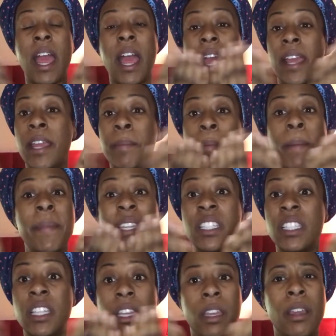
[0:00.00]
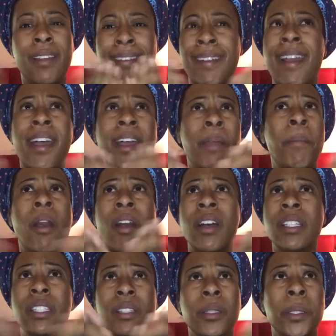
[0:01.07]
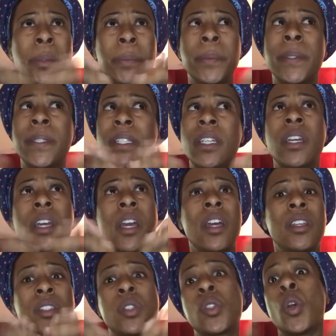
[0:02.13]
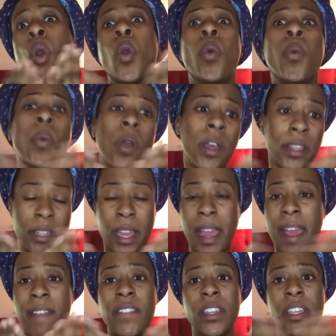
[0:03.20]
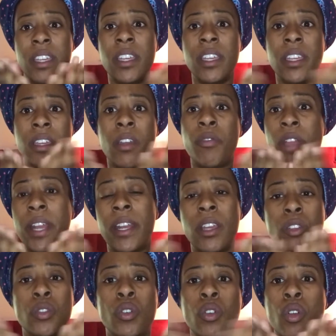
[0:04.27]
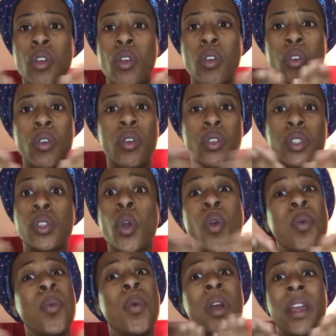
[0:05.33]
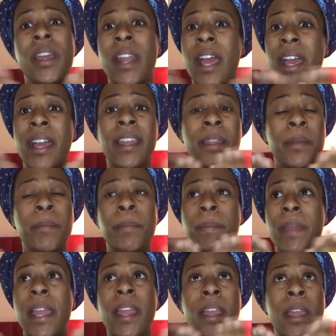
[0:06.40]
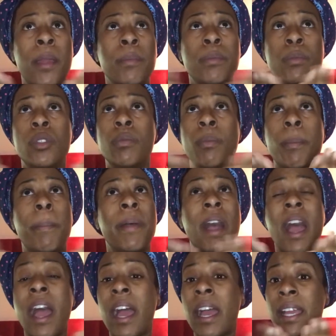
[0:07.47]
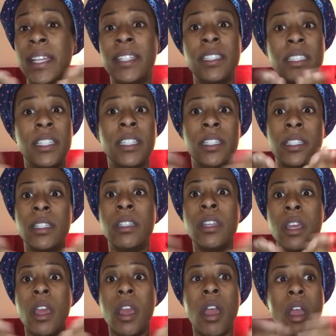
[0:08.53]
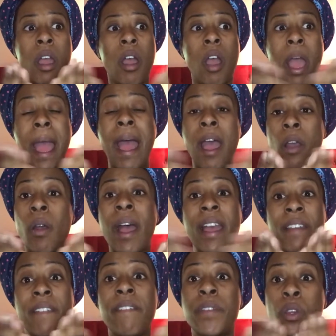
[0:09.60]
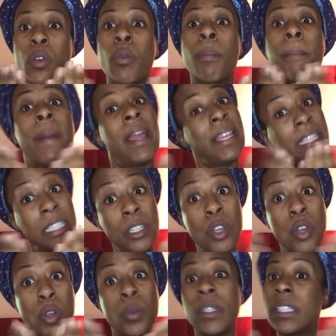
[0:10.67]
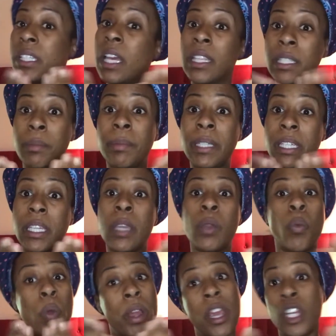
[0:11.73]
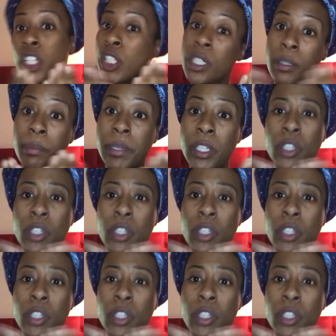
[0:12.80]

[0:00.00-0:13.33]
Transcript: I am amazing. I'm awesome. So what? I haven't hit a financial goal. So what? I am behind in how I feel my ego is telling me where I should be.